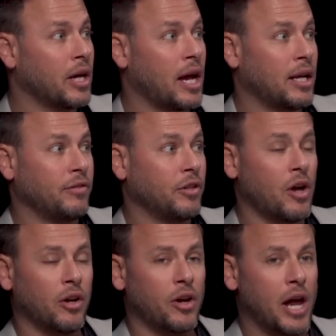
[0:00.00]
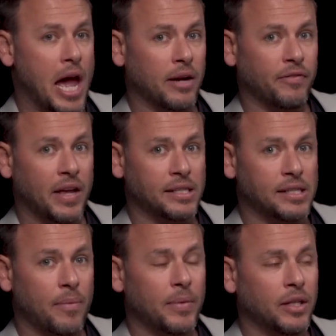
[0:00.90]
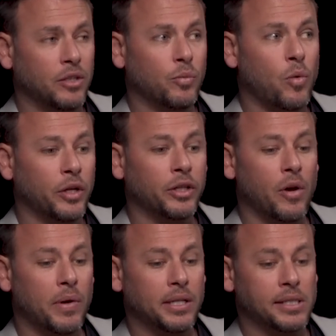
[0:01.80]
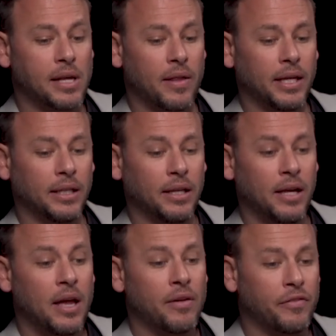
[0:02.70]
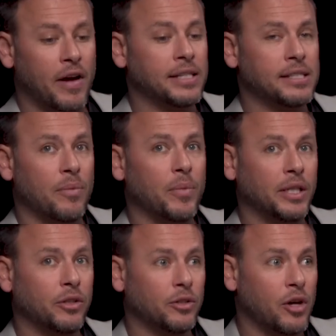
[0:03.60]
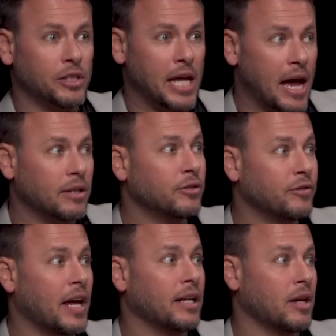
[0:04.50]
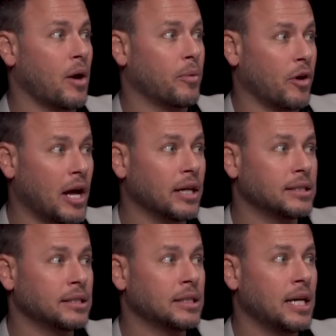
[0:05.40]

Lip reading: And if you don't know how to vet something and you want to go into something, find somebody who knows how to vet a product